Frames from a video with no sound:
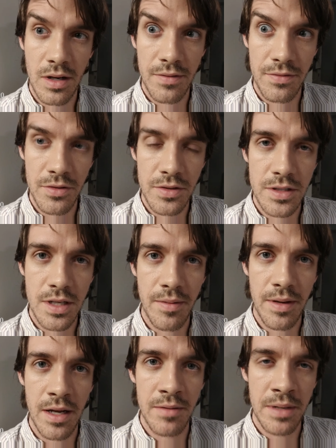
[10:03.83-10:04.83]
got fluids
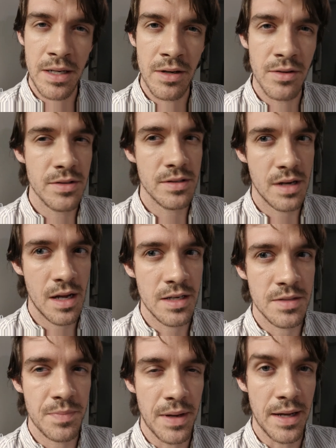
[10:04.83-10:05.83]
coming out of my nose, not as
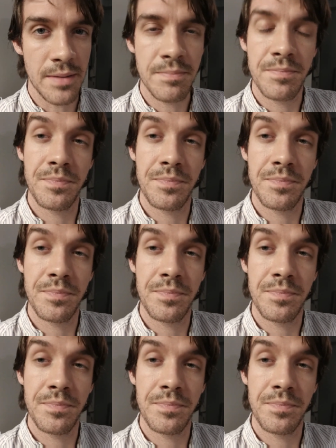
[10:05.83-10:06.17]
bad.